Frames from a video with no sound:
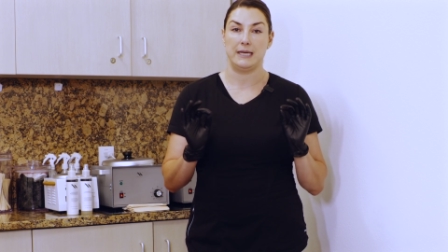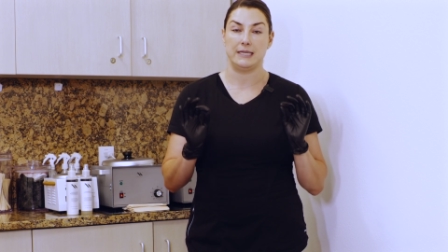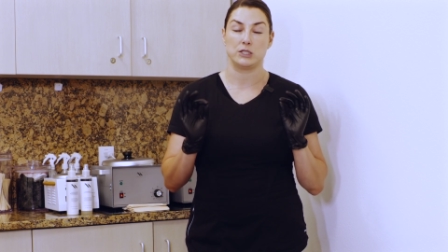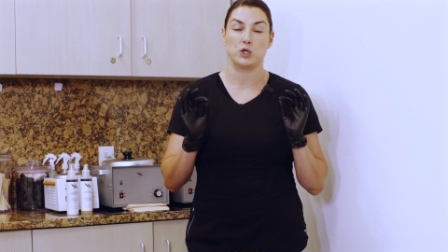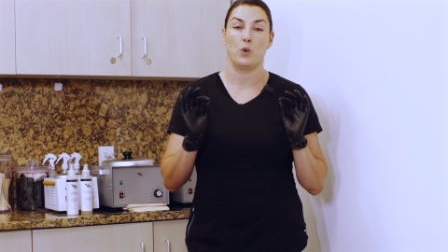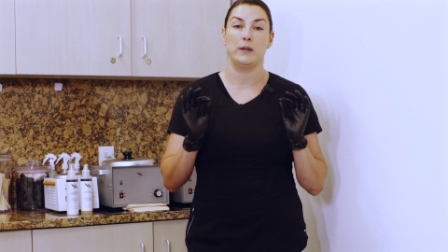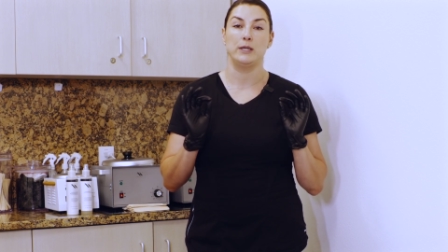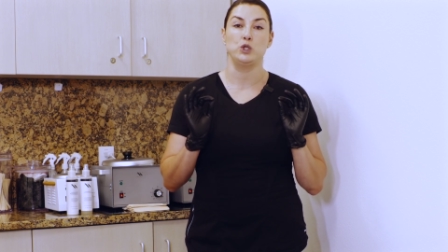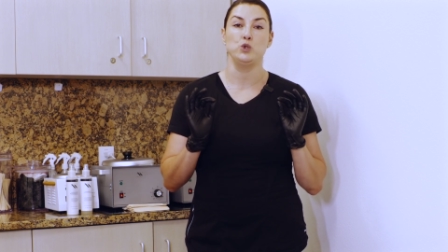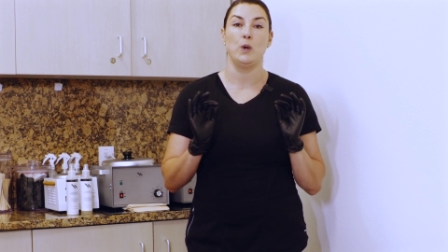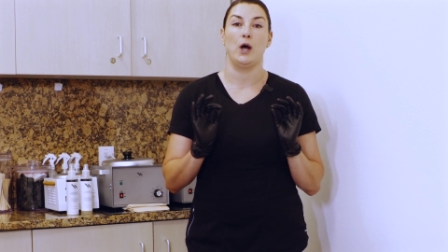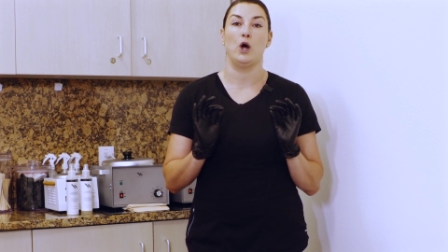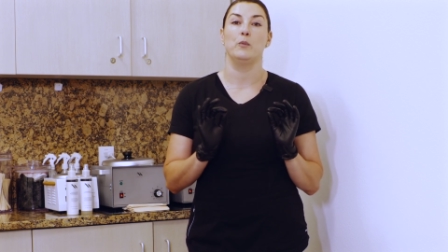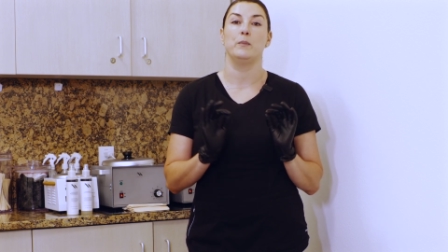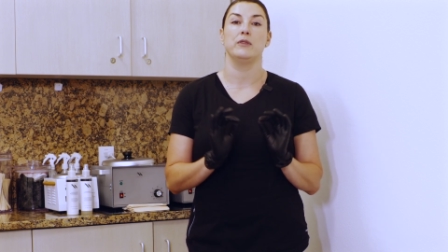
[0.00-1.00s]
it's going to
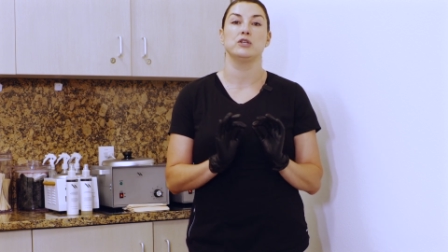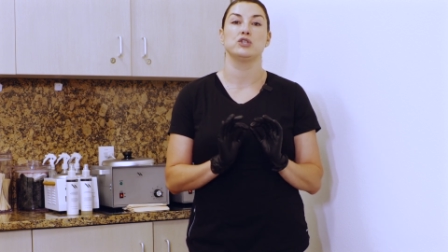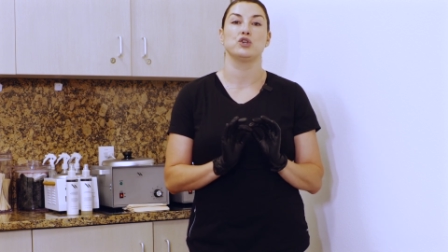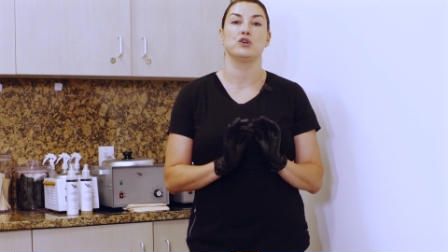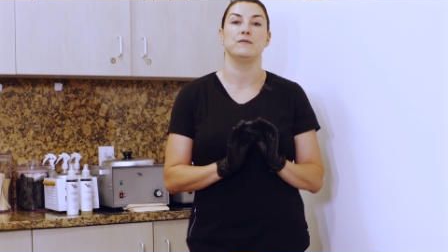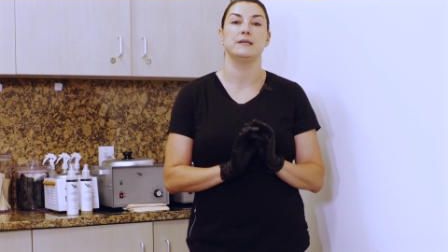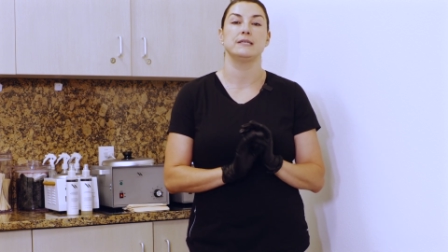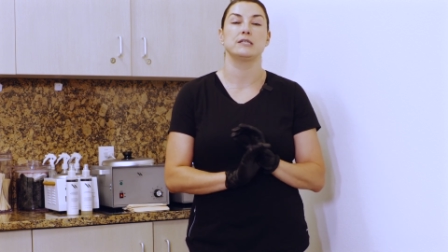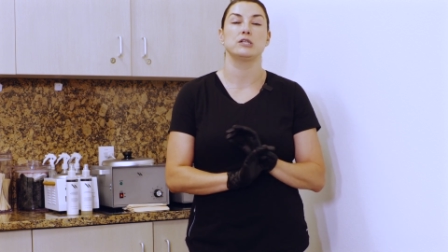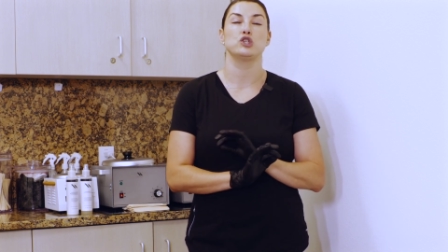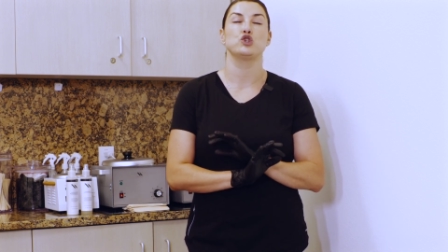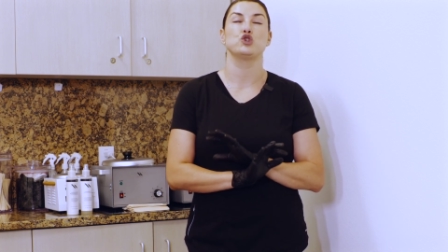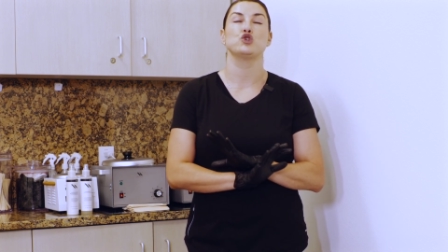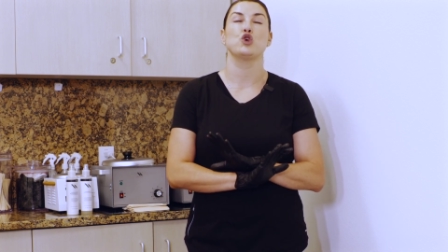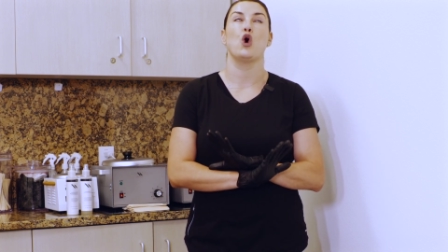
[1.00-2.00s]
help the service
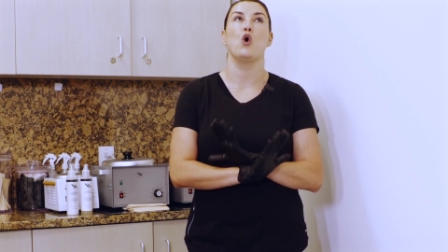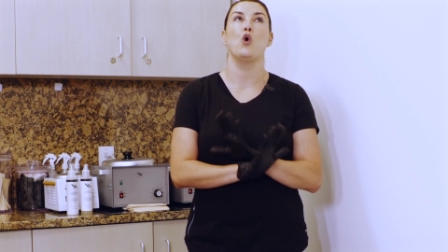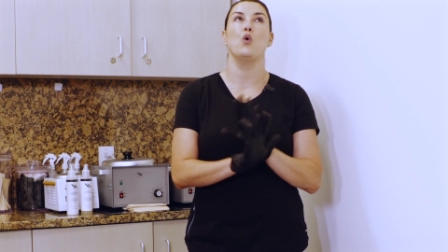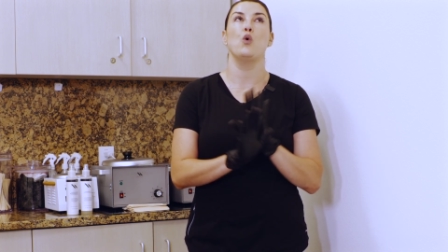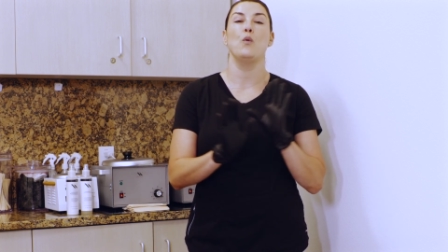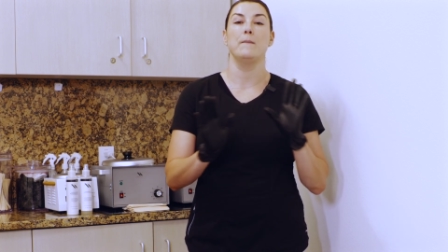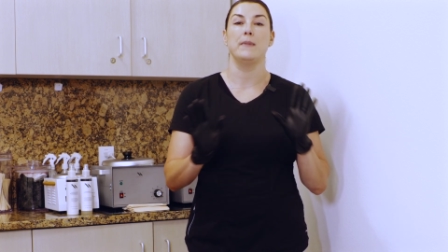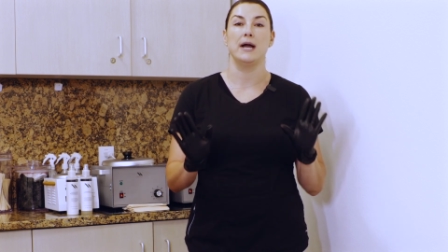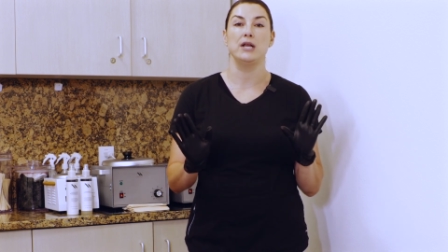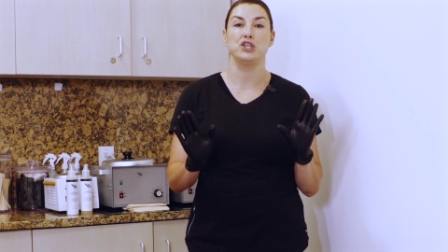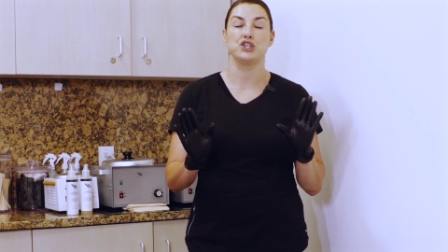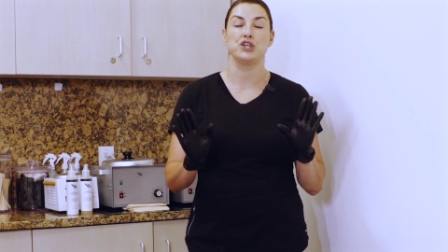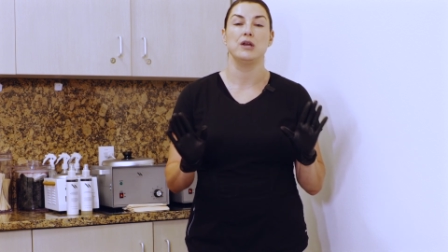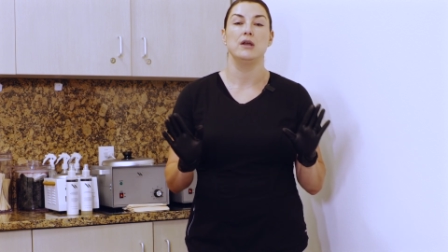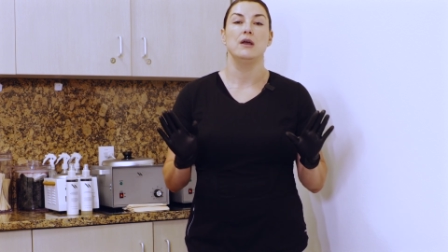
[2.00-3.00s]
so
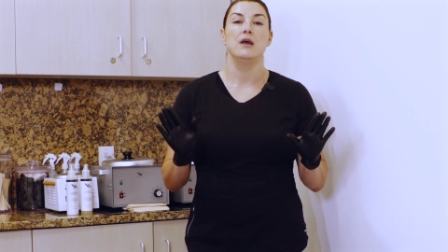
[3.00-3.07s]
much.